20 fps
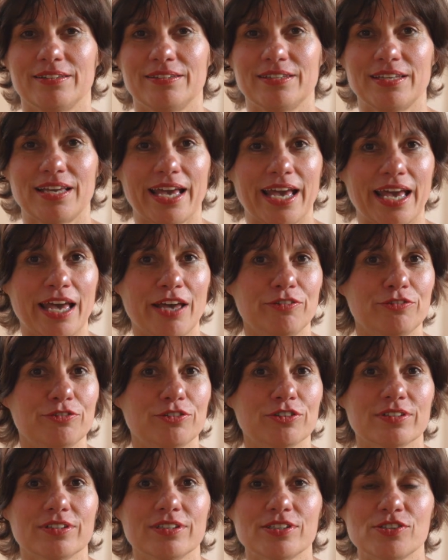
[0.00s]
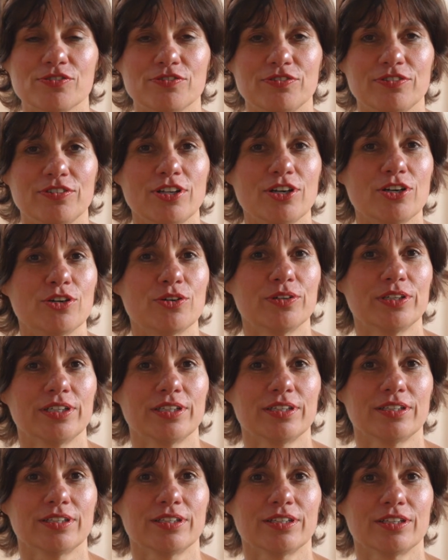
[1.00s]
the effortless
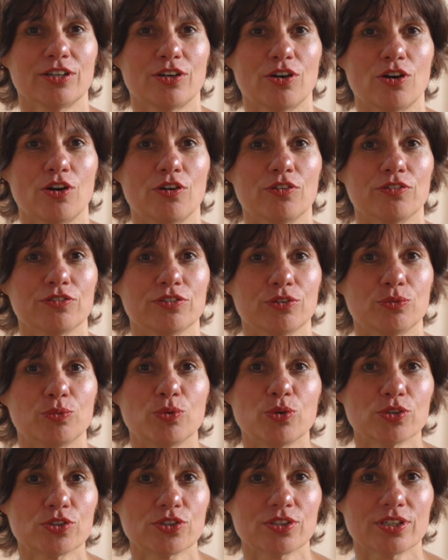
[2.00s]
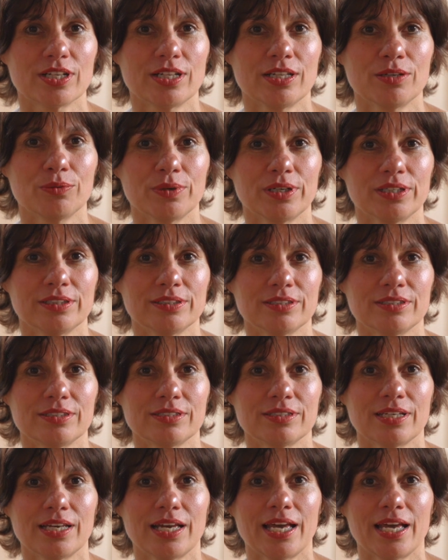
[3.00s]
flowing of the water element,